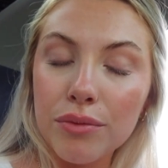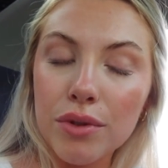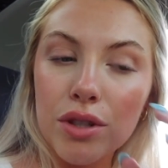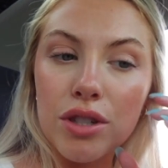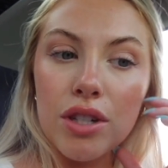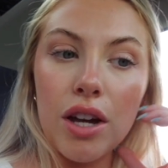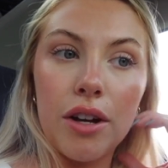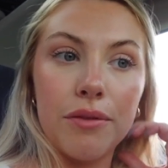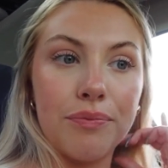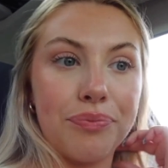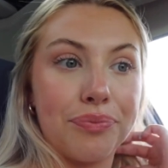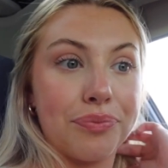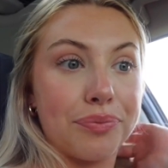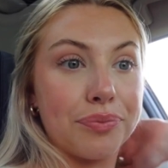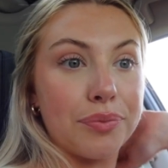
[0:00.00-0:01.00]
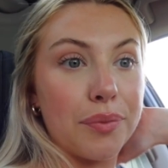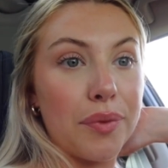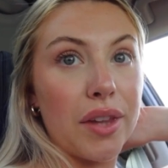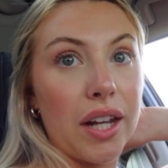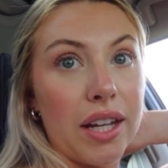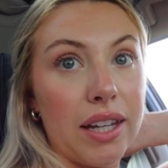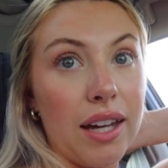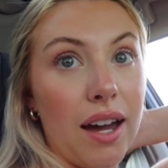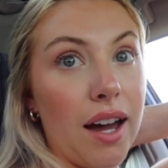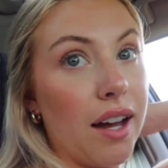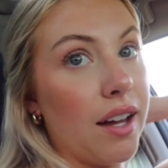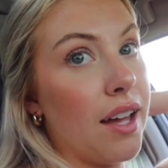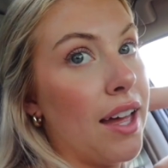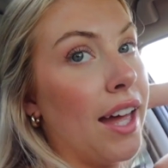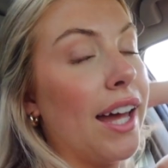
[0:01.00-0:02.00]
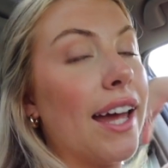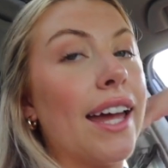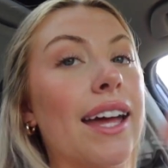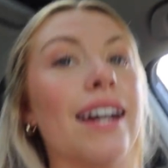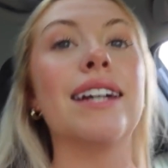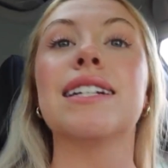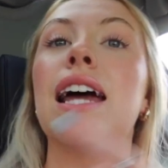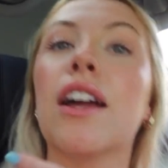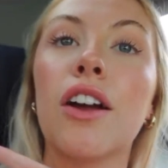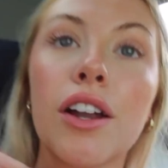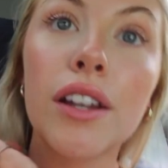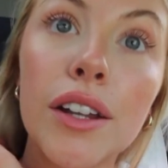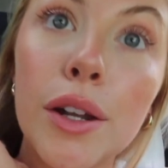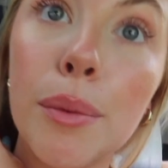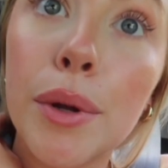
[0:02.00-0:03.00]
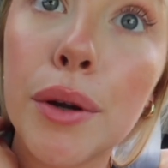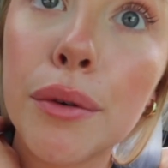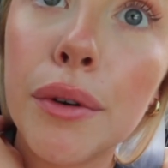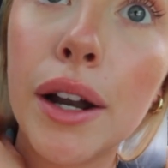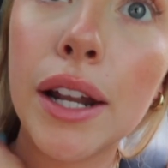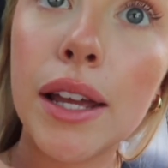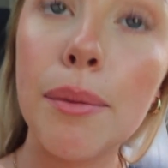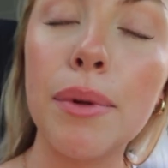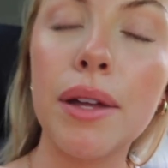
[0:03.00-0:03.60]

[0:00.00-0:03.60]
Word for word: So yeah, and I got a little bit ready